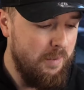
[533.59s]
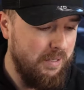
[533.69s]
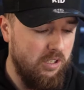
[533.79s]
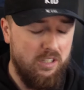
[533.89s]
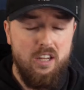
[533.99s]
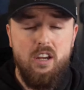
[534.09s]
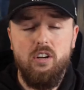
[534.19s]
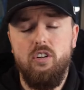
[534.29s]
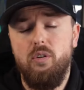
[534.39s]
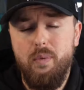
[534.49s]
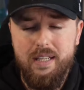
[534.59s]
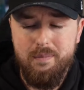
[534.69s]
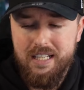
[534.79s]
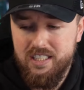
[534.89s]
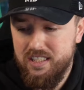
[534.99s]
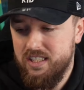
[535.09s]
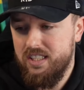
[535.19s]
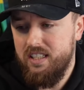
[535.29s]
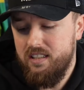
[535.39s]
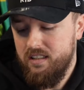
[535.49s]
But look, good win, Manchester
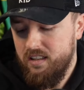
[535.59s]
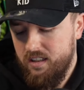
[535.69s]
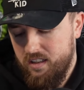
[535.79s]
City.